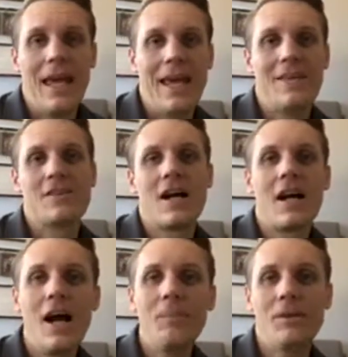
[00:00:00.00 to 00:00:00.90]
And there's a
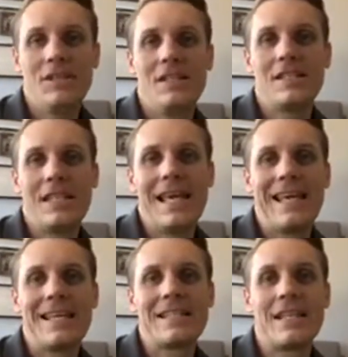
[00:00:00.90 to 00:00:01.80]
couple of these
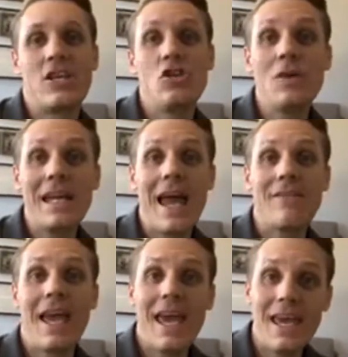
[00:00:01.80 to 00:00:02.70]
things that you can
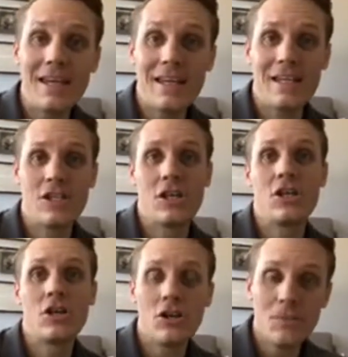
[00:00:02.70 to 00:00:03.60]
have handy to
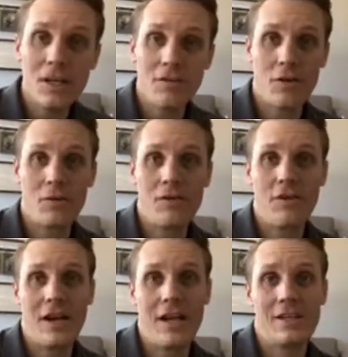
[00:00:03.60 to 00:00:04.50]
determine if a
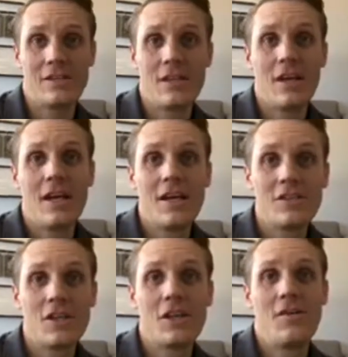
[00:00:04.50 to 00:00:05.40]
refinance
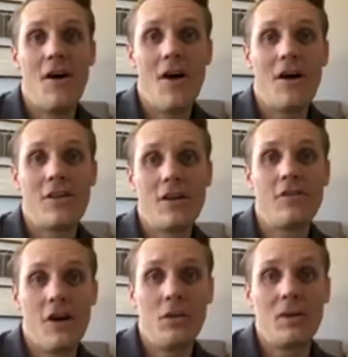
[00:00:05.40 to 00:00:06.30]
is good are the
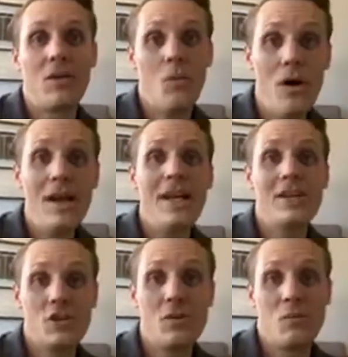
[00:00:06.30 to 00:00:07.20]
following. One
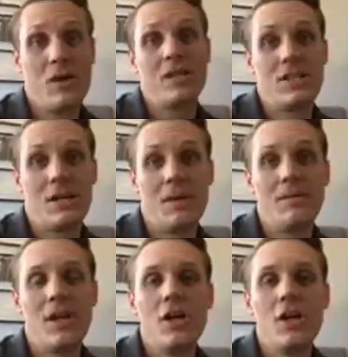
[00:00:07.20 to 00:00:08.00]
is your mortgage statement.